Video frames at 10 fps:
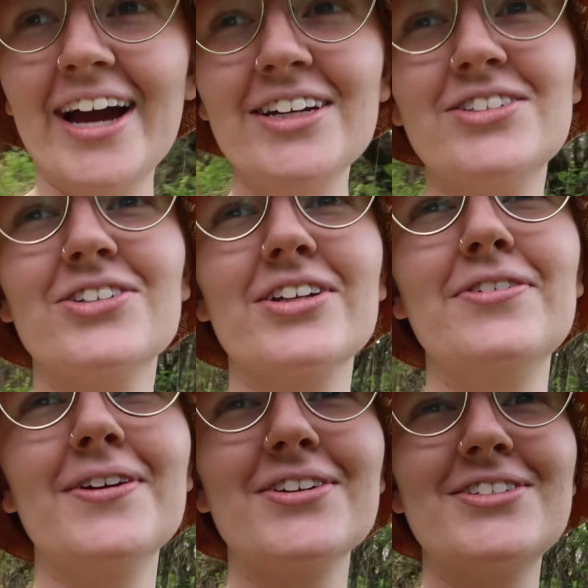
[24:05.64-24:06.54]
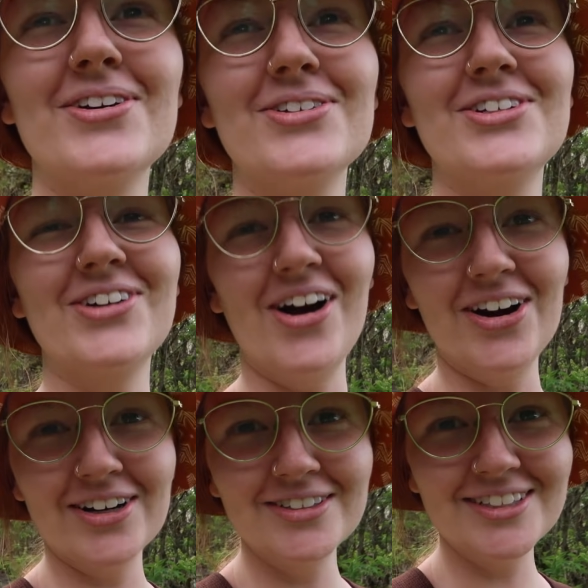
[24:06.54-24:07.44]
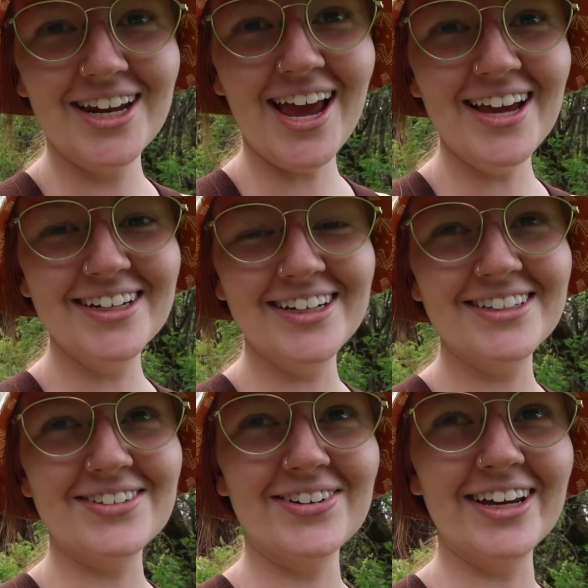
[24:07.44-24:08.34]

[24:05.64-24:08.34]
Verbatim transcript: I truly feel so strong. Today, it's